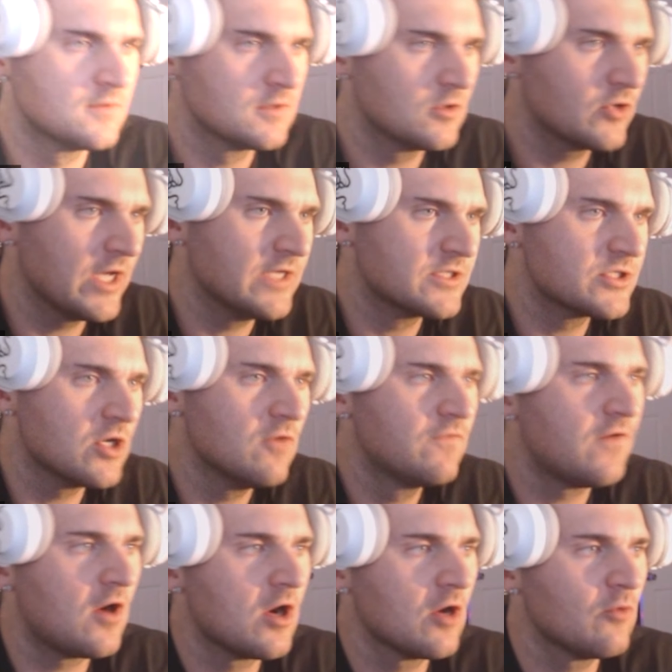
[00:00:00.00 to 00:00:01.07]
Okay, so
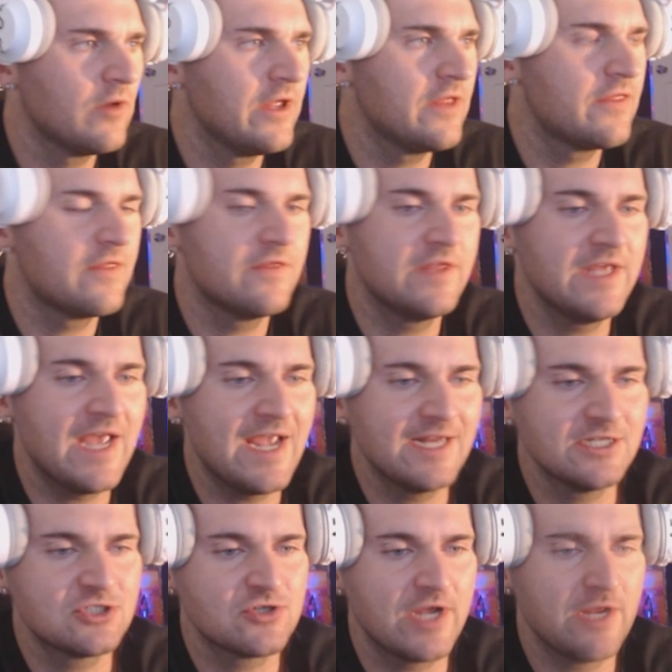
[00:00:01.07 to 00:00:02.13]
far with the ADA
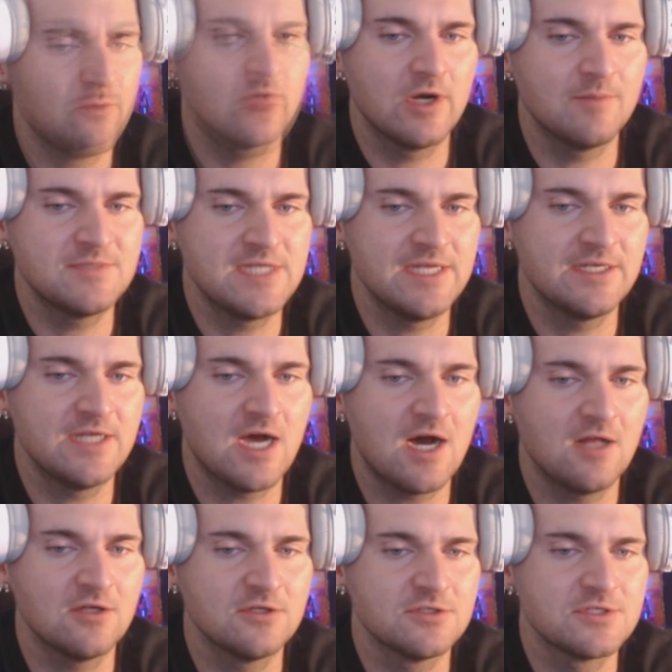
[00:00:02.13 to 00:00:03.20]
trade, we're up
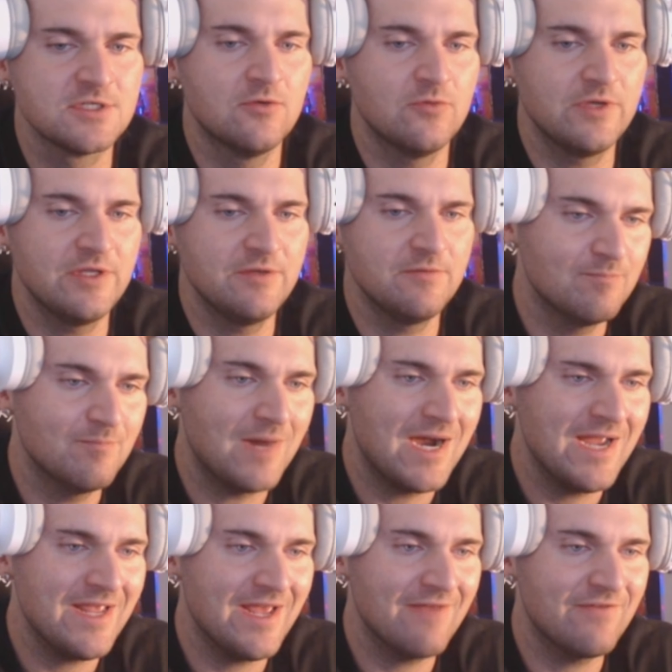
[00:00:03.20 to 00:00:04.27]
$10. We
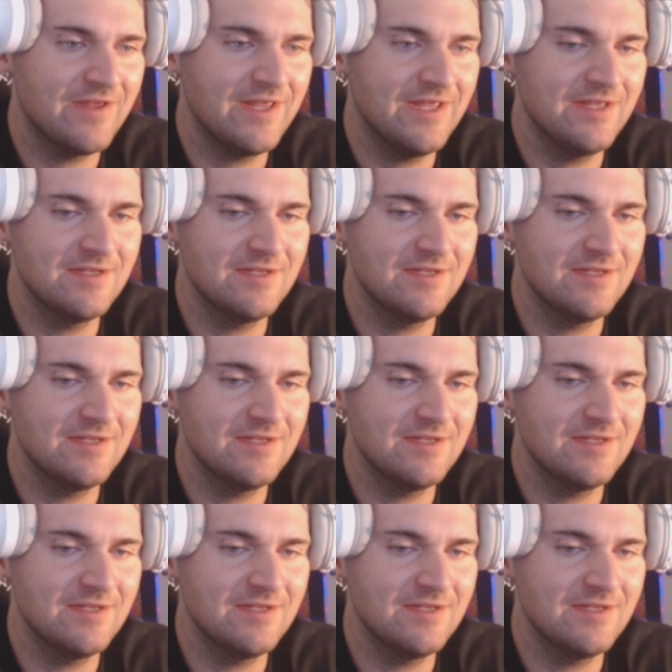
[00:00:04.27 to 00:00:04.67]
might have hit